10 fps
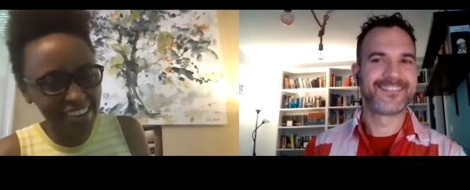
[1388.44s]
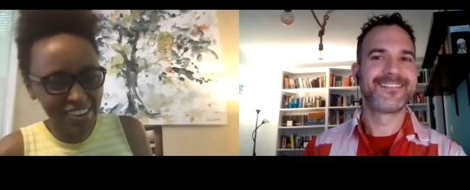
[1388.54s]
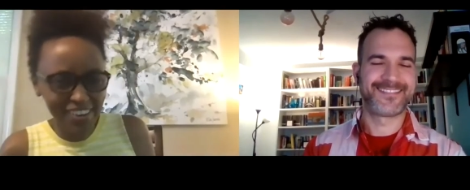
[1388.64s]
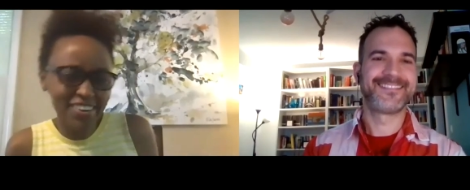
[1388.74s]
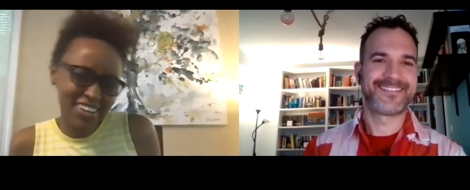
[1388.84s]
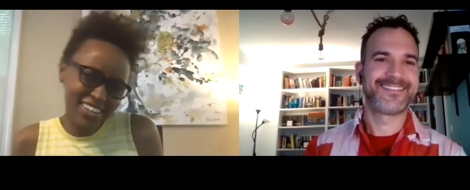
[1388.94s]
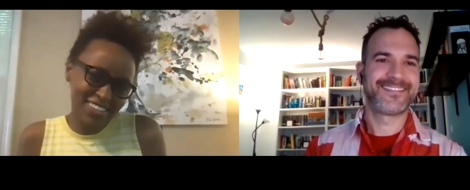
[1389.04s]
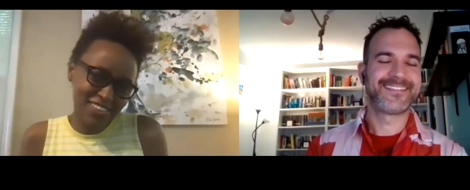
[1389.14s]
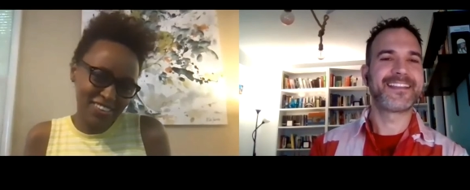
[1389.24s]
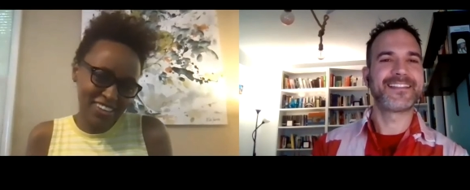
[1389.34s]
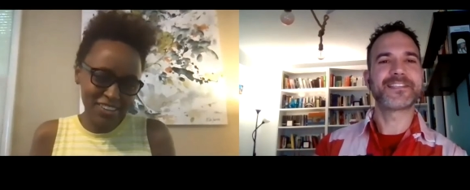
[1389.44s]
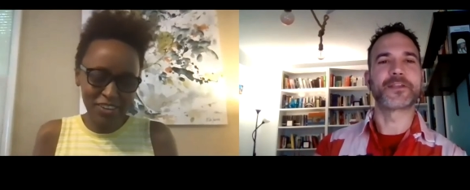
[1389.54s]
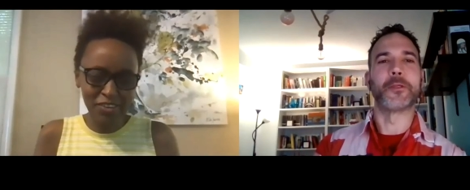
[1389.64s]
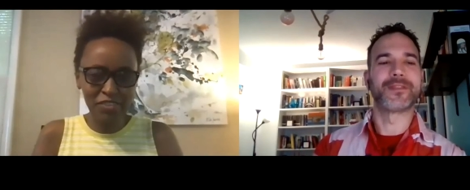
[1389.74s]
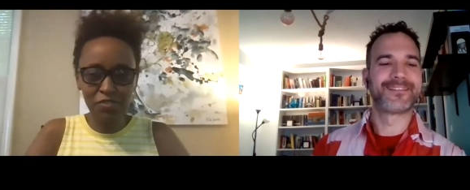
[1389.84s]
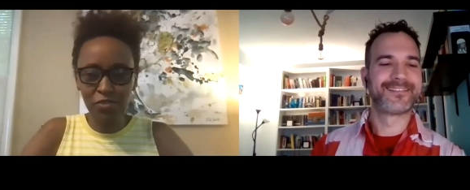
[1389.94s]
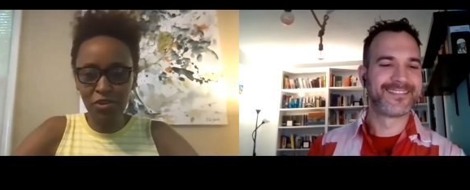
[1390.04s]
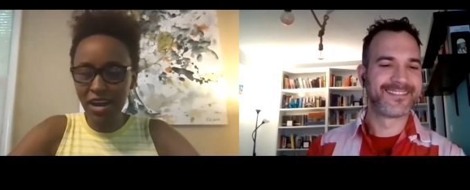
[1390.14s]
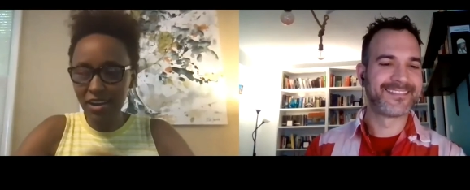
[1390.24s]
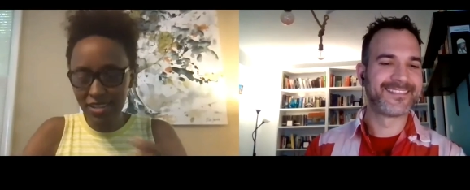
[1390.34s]
Speaker 1: you know, and you're you're looking for
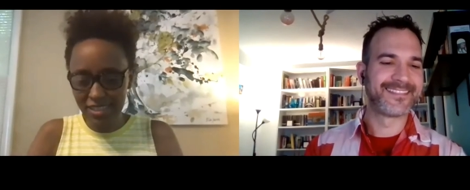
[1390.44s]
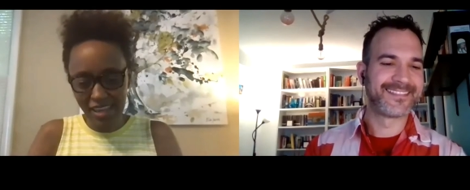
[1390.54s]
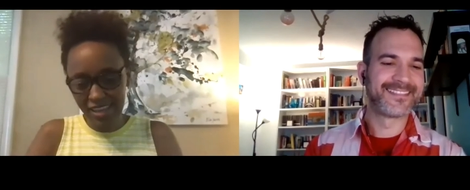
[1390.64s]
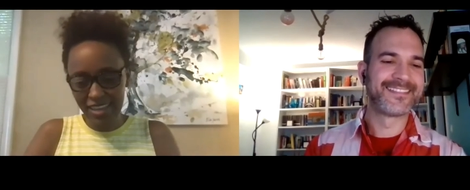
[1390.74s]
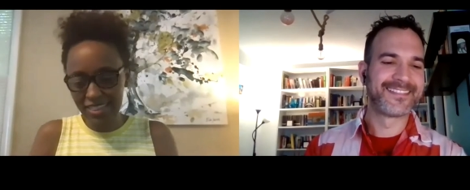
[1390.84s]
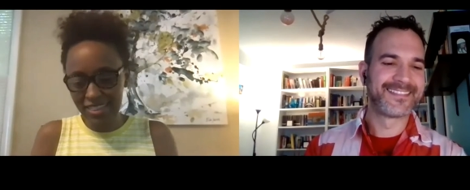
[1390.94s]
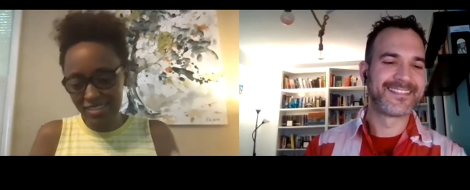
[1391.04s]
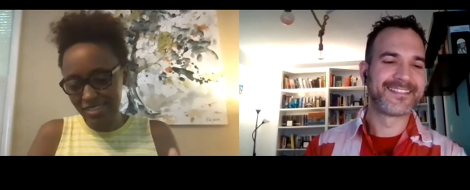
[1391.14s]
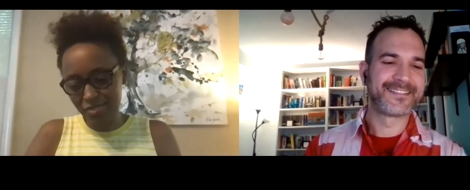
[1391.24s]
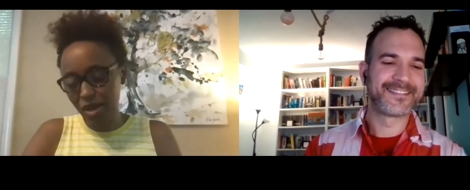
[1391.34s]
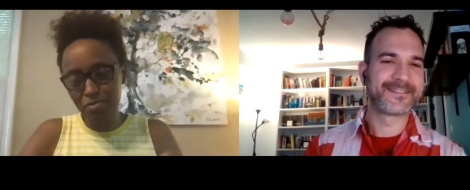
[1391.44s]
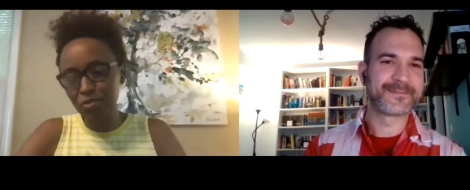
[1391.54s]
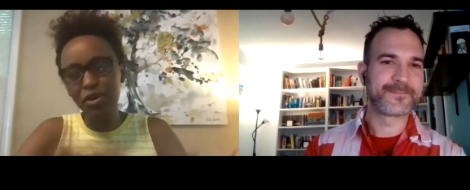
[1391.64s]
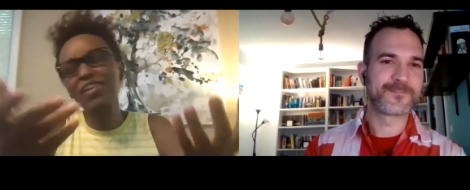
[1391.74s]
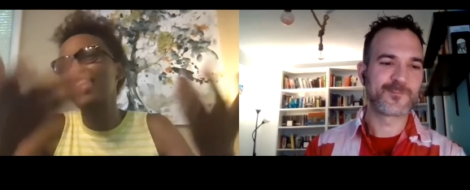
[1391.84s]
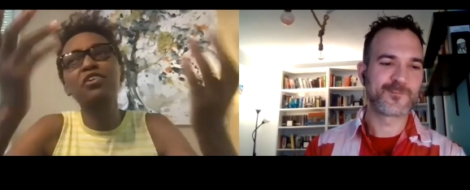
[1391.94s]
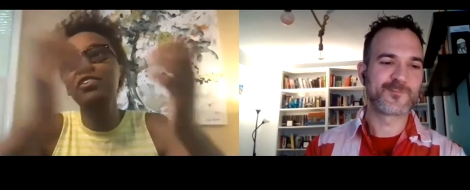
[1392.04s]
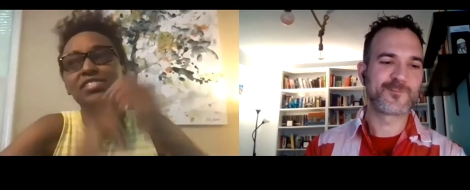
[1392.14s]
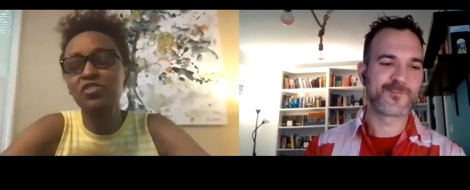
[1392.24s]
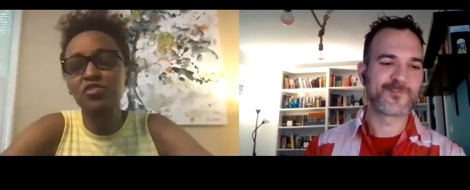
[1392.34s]
how did they get this to happen? Whatever. I don't know. It's
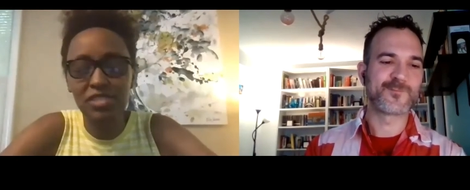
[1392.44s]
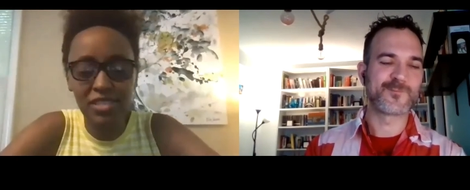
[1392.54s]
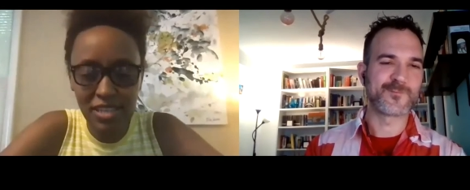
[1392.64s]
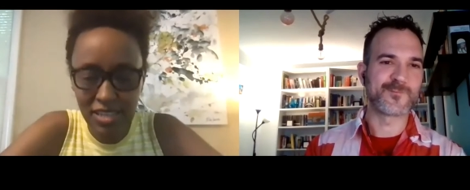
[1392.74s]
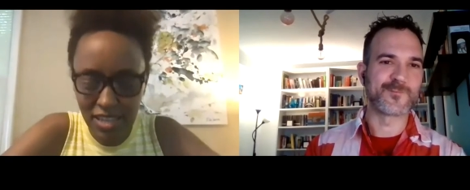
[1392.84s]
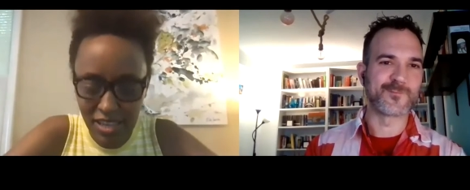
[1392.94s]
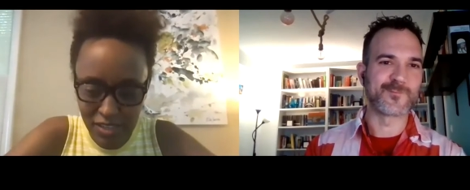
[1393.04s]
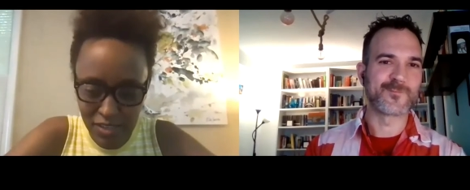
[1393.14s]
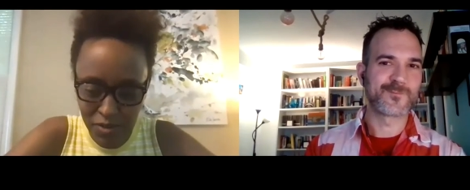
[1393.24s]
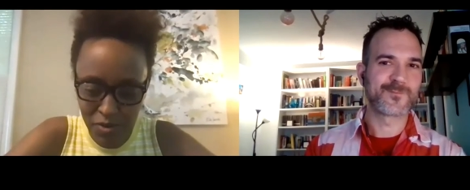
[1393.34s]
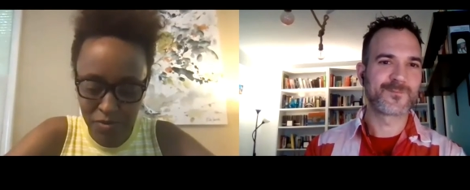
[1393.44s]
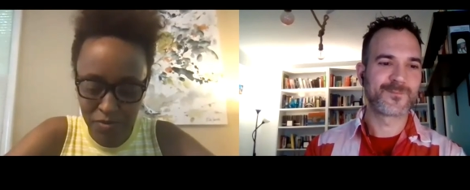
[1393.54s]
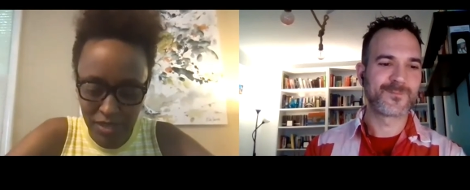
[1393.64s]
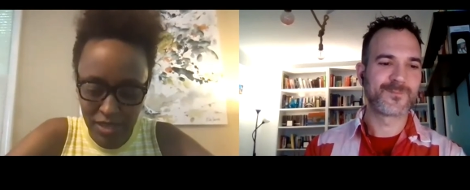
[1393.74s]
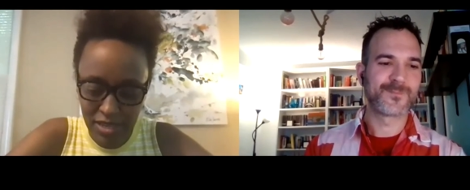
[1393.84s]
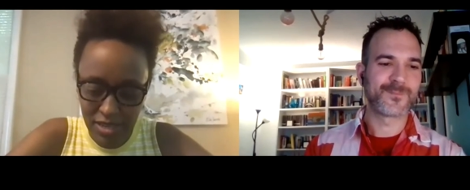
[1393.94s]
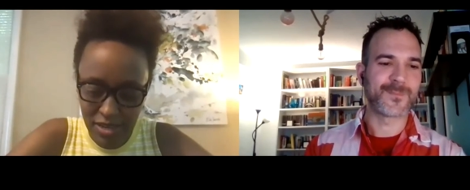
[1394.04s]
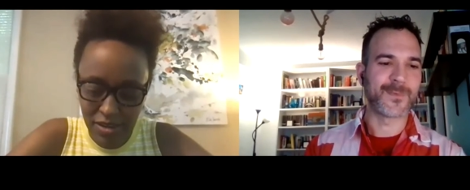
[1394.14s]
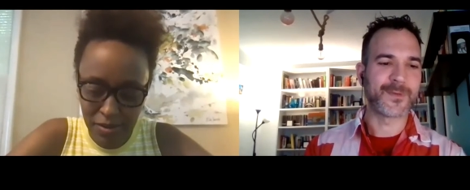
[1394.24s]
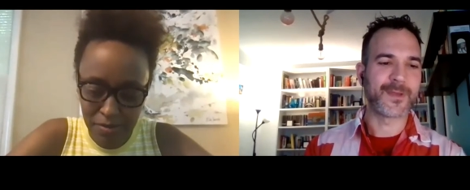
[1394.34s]
interesting. So.
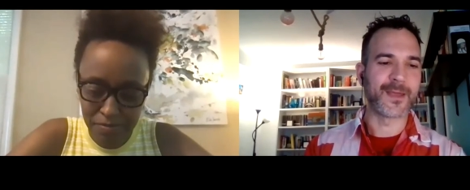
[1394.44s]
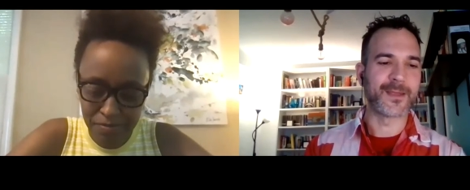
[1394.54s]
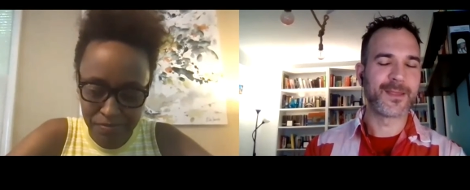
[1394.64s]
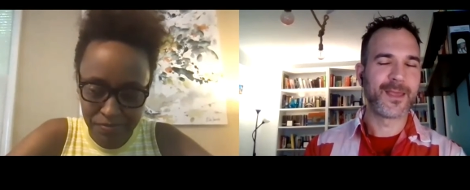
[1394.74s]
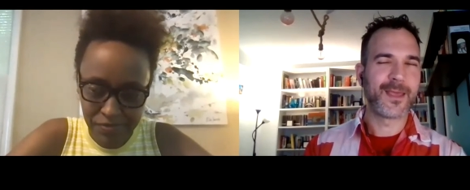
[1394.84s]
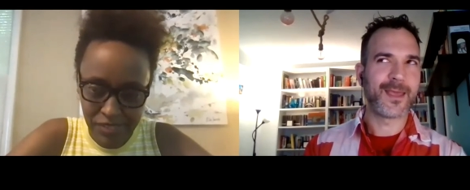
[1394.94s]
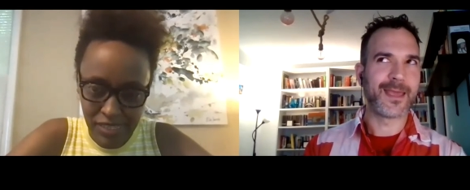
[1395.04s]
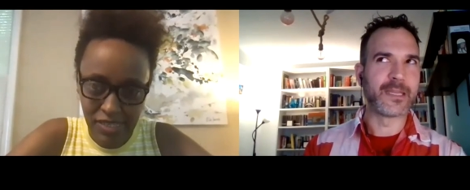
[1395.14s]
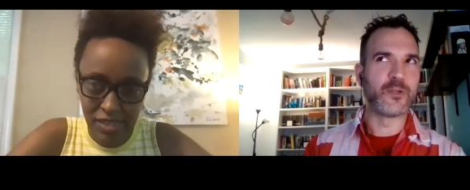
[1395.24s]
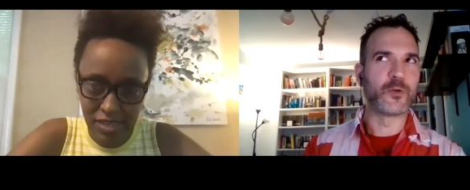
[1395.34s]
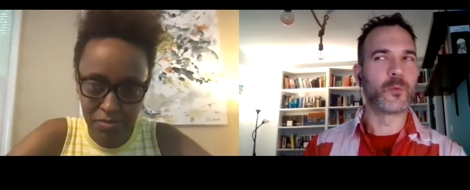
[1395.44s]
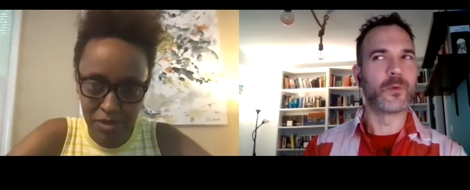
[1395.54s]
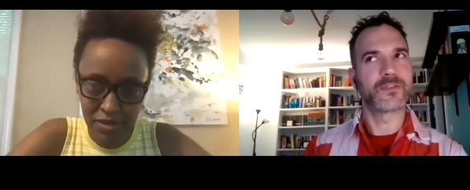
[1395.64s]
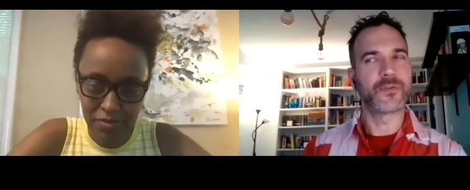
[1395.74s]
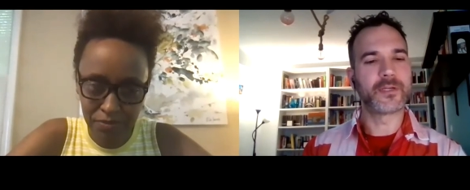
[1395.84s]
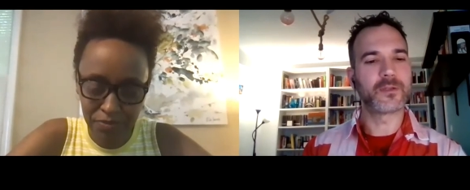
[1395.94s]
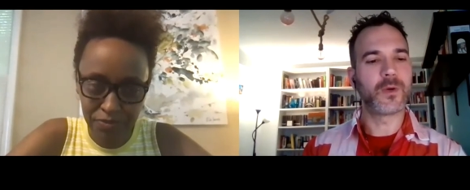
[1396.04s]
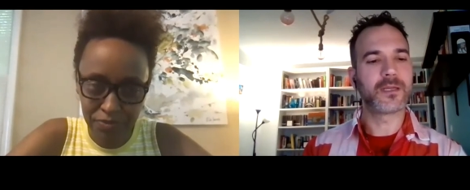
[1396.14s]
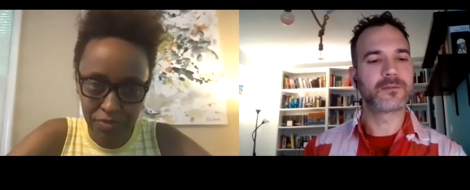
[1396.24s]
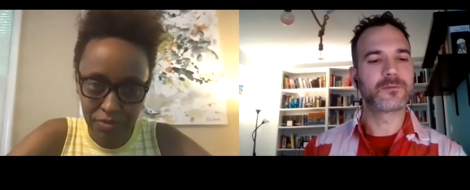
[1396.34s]
Speaker 2: Um, okay, and your Western
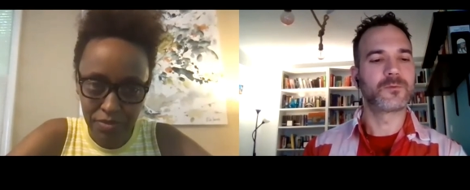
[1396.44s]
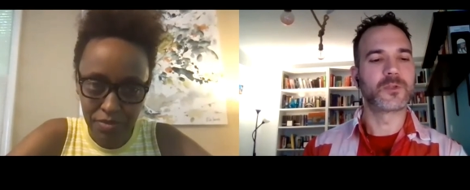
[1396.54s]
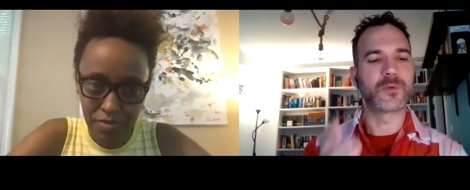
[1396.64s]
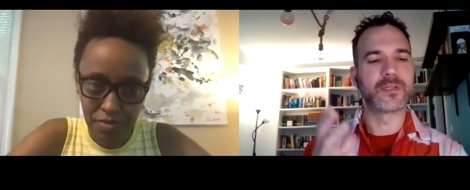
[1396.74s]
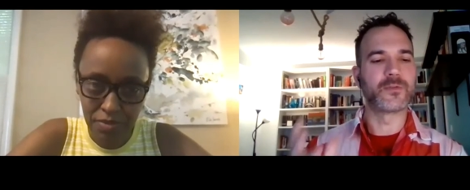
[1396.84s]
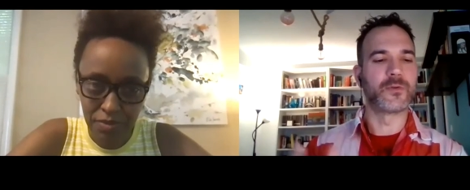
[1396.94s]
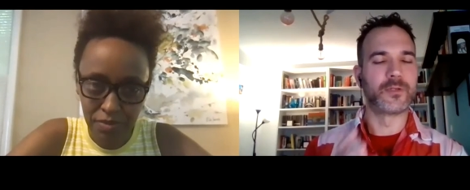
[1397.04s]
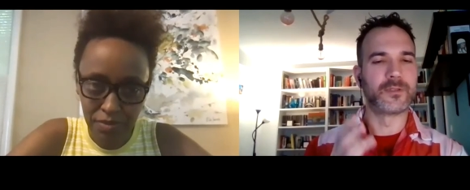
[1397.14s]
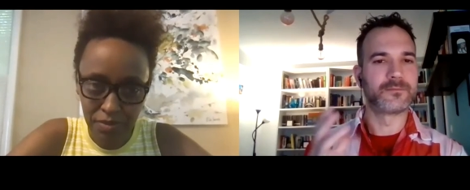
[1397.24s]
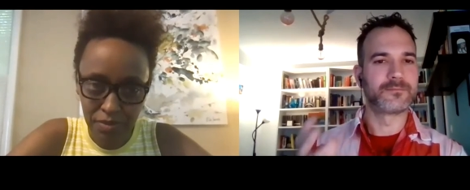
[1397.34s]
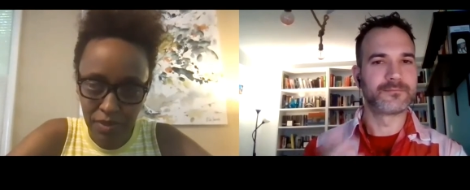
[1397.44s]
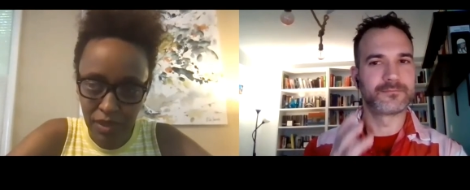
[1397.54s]
one, which one is your